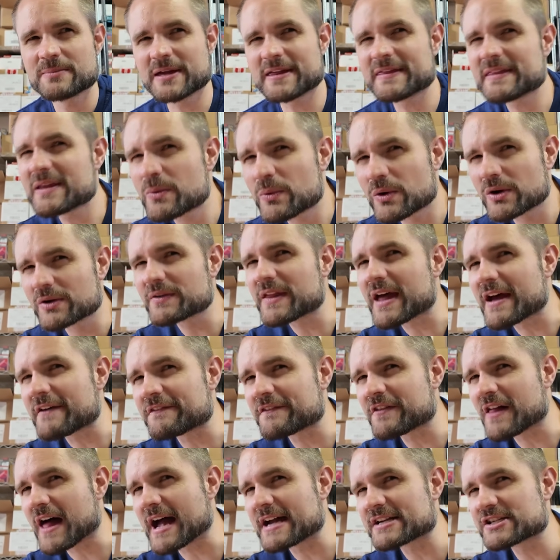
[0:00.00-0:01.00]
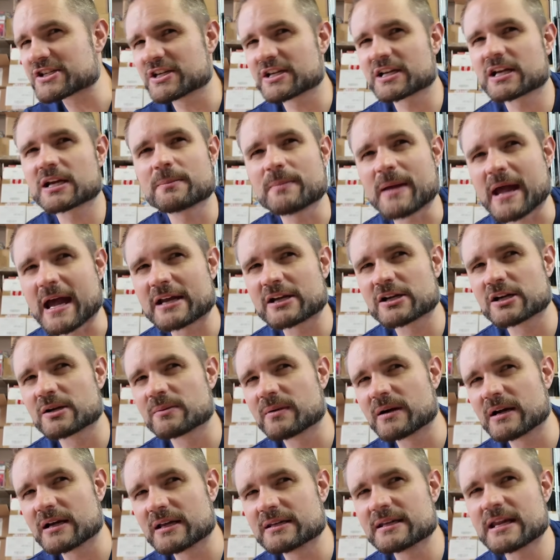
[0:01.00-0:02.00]
they weren't that flashy in Commander,
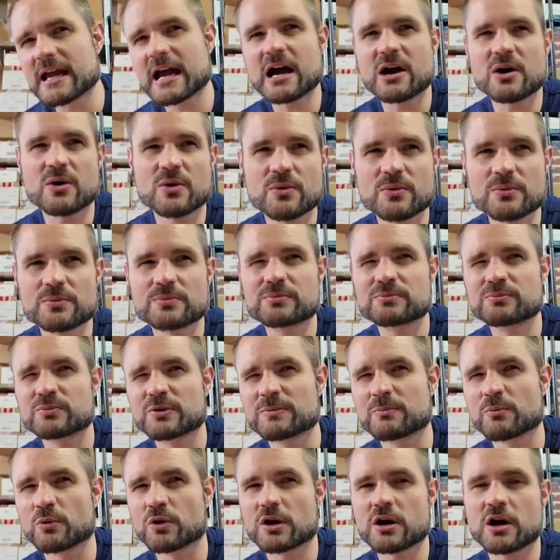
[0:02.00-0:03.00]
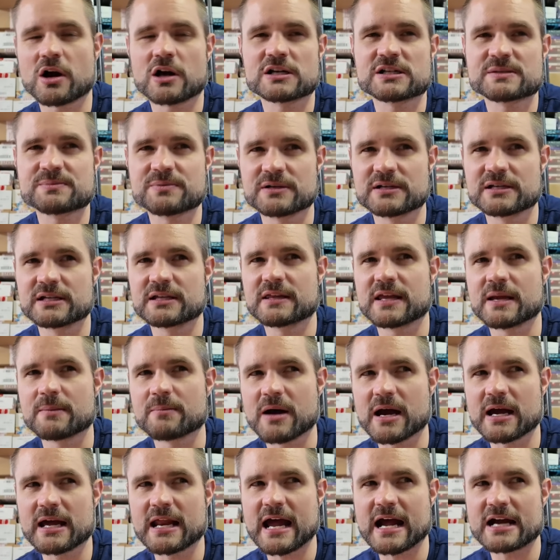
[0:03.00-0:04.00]
but now with more cards printed, they
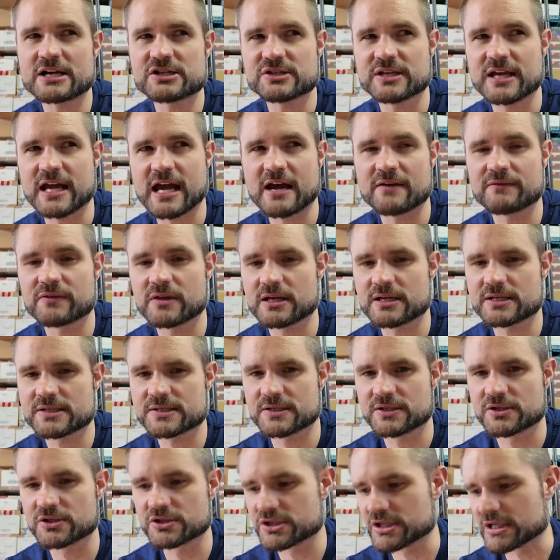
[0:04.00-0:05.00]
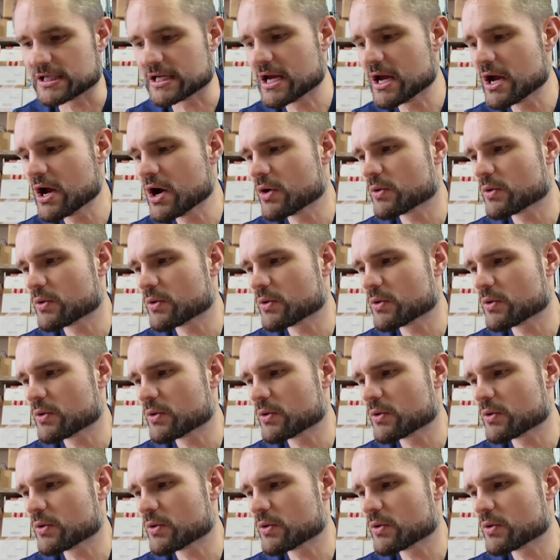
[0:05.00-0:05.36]
might actually have a lot of synergy.